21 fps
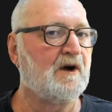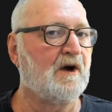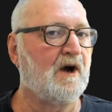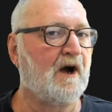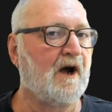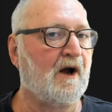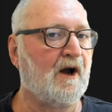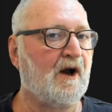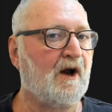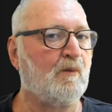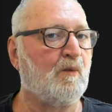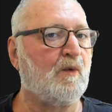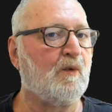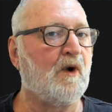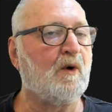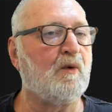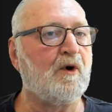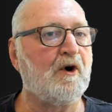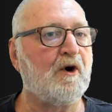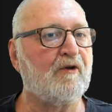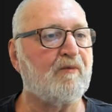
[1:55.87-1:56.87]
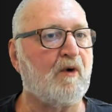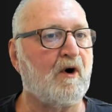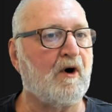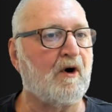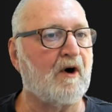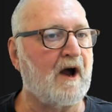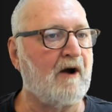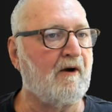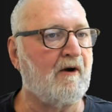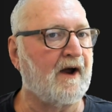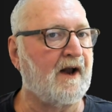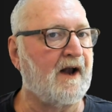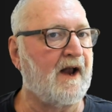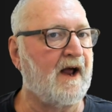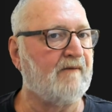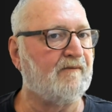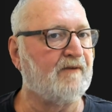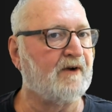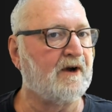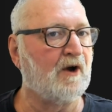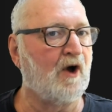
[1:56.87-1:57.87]
and well worthwhile going and
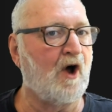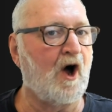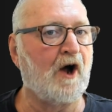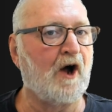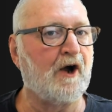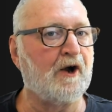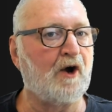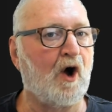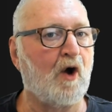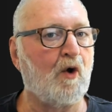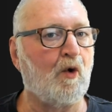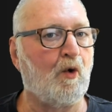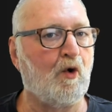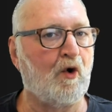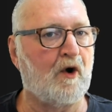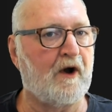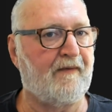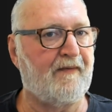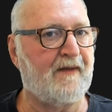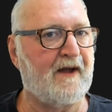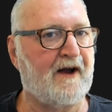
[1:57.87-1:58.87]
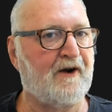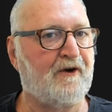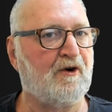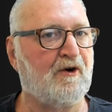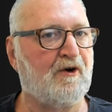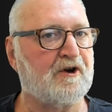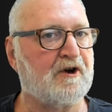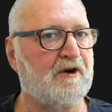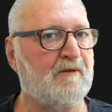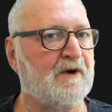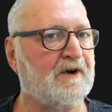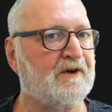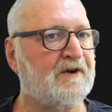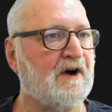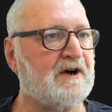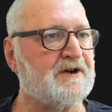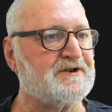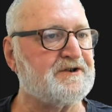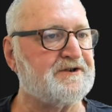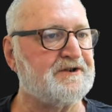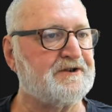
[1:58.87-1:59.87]
having a look at that
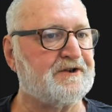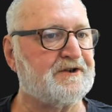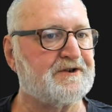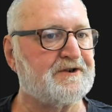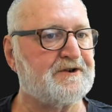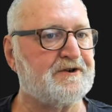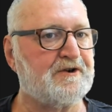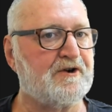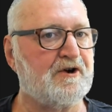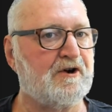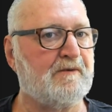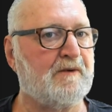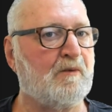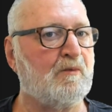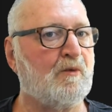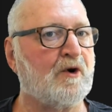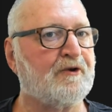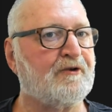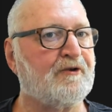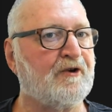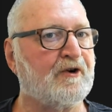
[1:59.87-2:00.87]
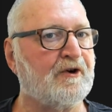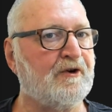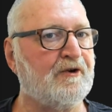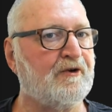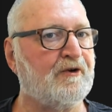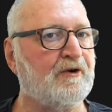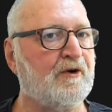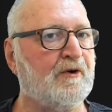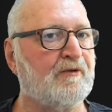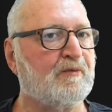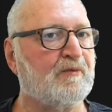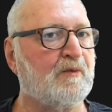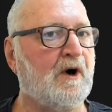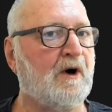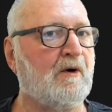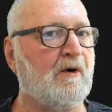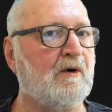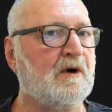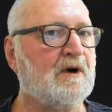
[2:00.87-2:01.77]
documentation just to determine what you can do as well.